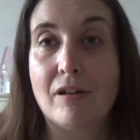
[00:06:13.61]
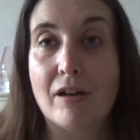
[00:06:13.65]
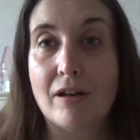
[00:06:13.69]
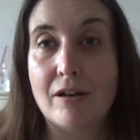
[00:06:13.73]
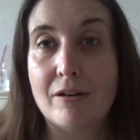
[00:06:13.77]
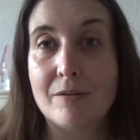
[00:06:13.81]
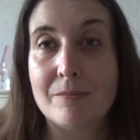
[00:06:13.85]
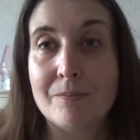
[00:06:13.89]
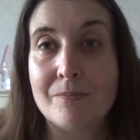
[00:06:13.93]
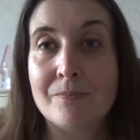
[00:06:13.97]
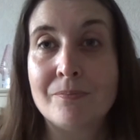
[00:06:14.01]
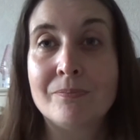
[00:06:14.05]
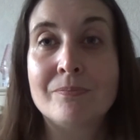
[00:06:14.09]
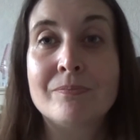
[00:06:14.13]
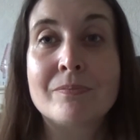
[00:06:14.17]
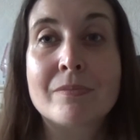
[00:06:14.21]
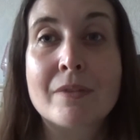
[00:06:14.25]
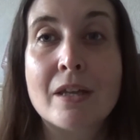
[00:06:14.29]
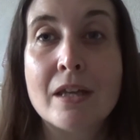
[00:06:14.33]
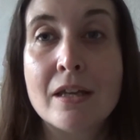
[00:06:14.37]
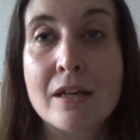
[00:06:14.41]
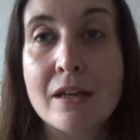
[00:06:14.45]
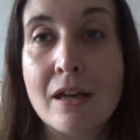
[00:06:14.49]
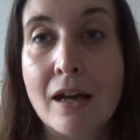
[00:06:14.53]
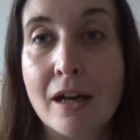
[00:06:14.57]

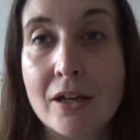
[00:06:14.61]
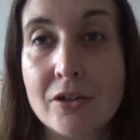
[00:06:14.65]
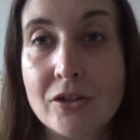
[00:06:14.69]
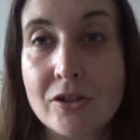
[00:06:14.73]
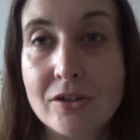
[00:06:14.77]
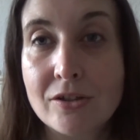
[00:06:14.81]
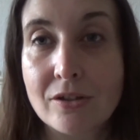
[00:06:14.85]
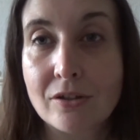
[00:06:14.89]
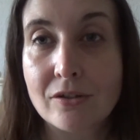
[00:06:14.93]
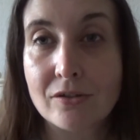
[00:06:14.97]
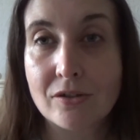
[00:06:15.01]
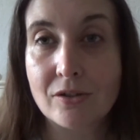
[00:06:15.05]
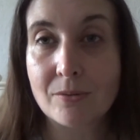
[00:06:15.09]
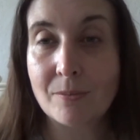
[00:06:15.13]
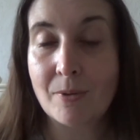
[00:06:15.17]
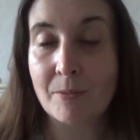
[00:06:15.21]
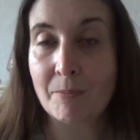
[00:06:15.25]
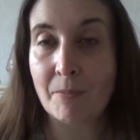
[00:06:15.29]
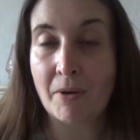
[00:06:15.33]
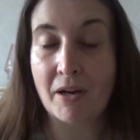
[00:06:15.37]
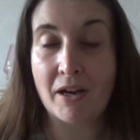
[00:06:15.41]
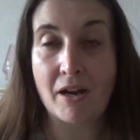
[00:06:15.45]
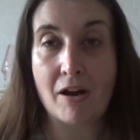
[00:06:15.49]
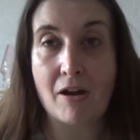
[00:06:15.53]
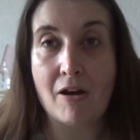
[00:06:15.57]
I just got some in
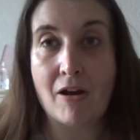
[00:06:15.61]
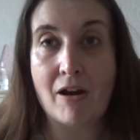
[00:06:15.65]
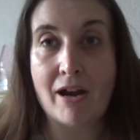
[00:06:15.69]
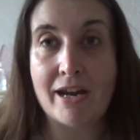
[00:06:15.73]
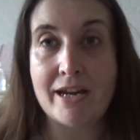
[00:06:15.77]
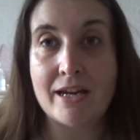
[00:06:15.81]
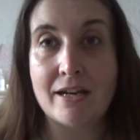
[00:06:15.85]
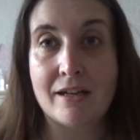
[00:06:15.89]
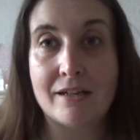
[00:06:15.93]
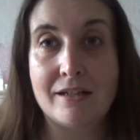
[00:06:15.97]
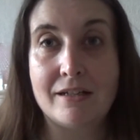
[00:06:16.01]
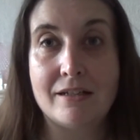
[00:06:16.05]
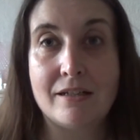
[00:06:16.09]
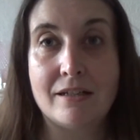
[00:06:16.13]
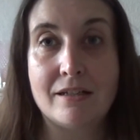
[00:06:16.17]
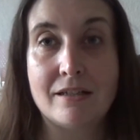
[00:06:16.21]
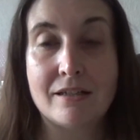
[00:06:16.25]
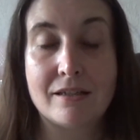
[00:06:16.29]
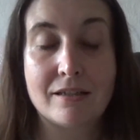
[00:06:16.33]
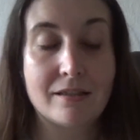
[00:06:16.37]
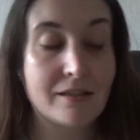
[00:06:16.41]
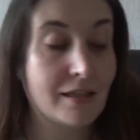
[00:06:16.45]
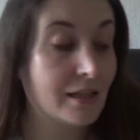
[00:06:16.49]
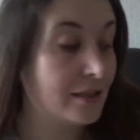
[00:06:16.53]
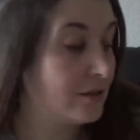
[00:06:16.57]
my eye and it didn't
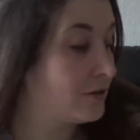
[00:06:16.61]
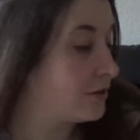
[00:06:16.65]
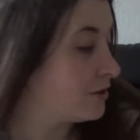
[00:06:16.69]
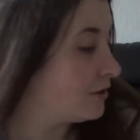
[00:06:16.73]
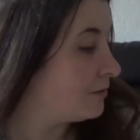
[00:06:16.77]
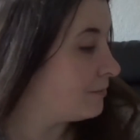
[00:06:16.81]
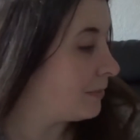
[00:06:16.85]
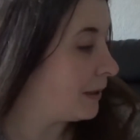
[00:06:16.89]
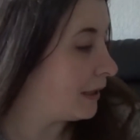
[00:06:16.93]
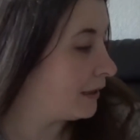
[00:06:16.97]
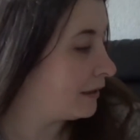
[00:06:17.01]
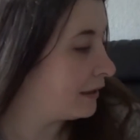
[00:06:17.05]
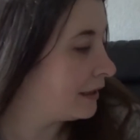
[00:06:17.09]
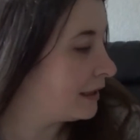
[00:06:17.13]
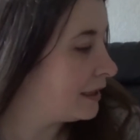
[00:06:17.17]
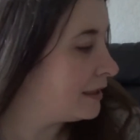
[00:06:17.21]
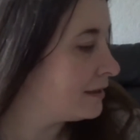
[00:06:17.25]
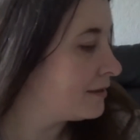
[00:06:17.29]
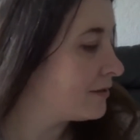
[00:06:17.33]
sting too badly,